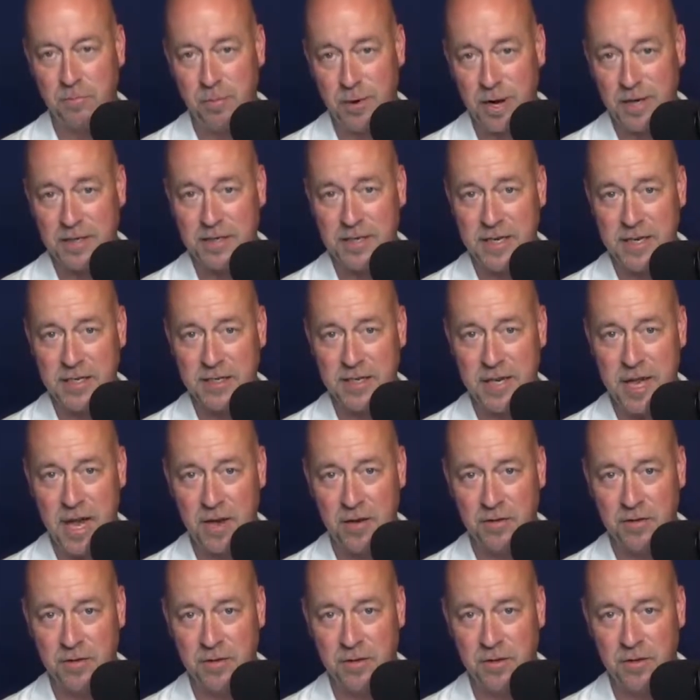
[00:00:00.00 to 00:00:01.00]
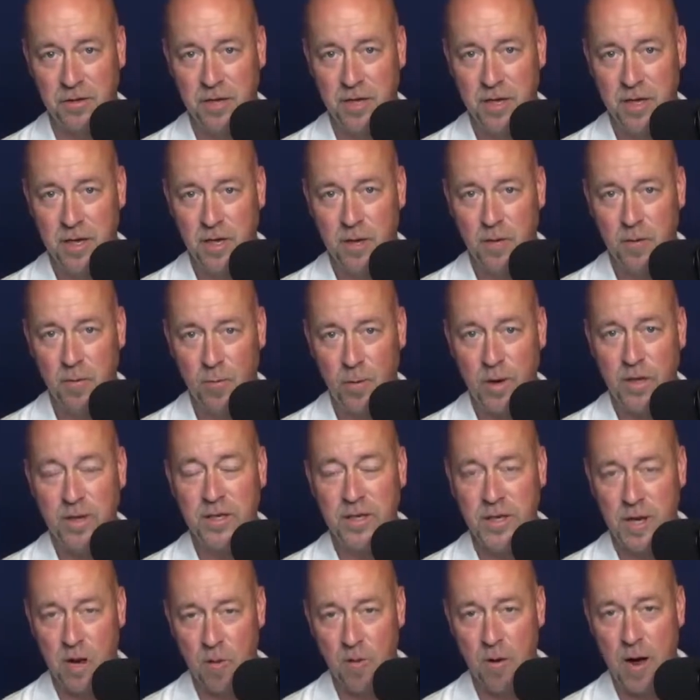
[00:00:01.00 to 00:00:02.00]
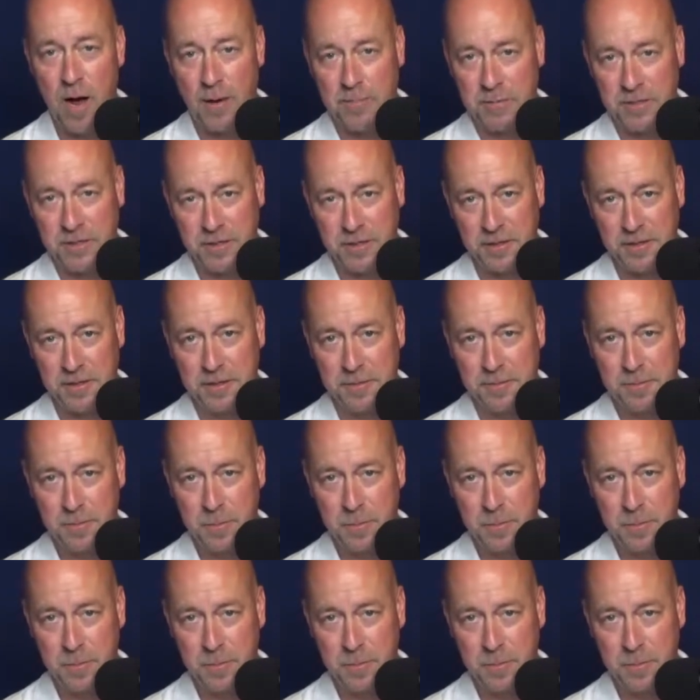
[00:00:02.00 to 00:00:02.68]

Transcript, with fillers: President's Council with no options.